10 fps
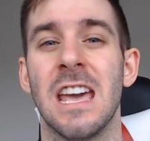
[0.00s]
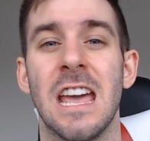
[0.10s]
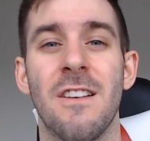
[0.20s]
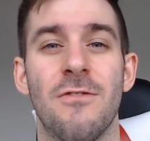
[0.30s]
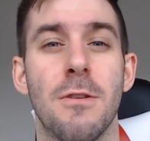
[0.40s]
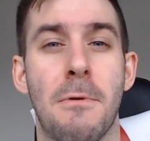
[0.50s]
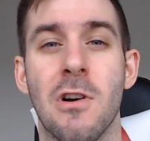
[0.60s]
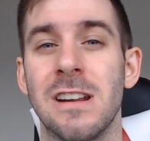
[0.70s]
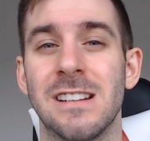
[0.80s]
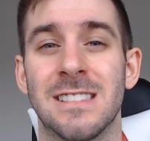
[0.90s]
If the
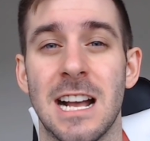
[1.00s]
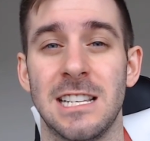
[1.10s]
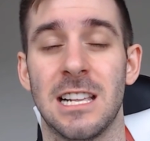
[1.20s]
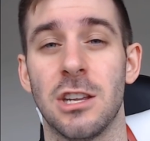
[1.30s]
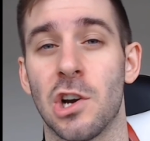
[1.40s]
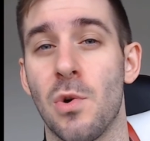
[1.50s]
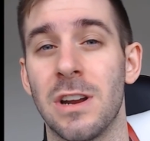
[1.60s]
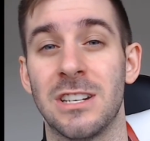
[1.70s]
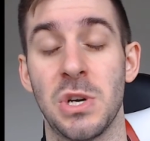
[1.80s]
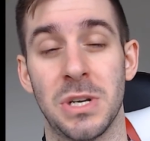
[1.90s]
party decides that they're
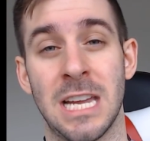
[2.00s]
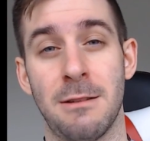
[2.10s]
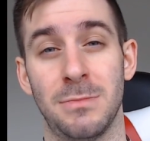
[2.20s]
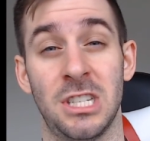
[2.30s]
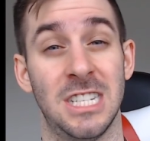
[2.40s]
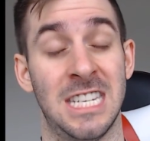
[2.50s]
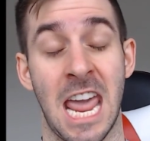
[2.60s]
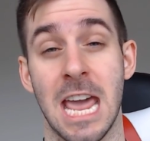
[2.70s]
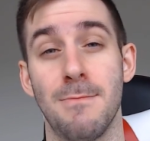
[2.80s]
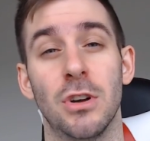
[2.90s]
going to attempt to
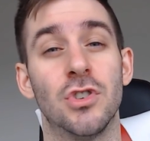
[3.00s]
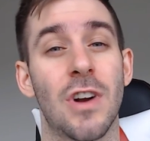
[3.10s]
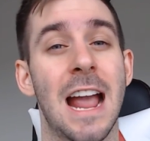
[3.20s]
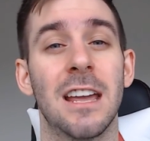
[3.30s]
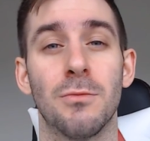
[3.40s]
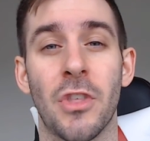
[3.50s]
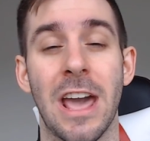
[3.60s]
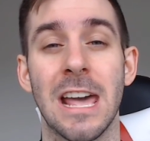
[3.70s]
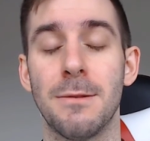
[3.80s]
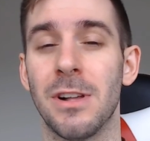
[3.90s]
tame a dragon with
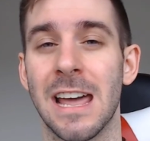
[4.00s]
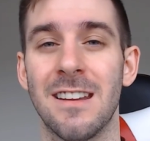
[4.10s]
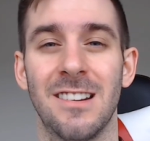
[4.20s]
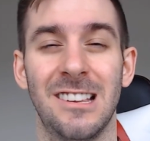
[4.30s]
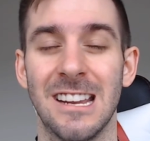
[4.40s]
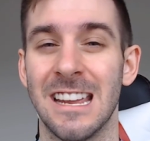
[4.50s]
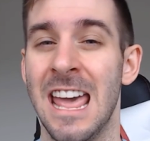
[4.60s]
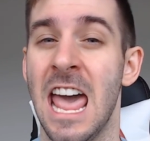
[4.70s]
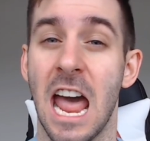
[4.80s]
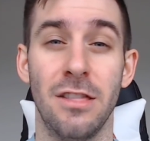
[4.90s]
animal handling
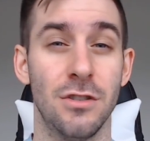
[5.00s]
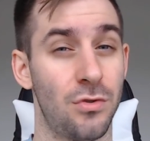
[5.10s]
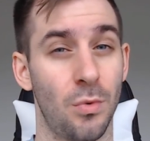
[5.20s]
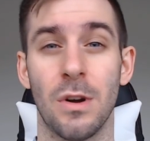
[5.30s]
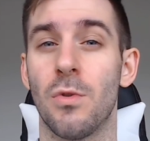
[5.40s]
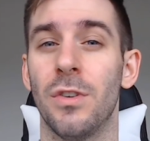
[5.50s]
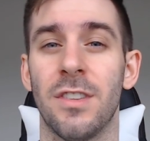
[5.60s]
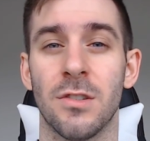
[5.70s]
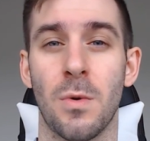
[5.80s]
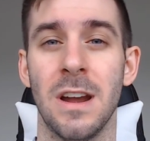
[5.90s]
and the druid
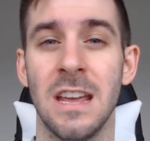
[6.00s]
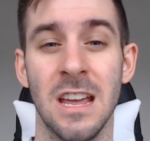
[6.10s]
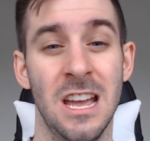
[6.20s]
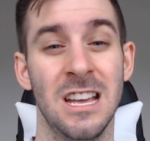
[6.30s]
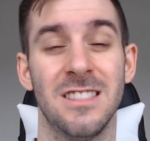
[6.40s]
rolls a 20,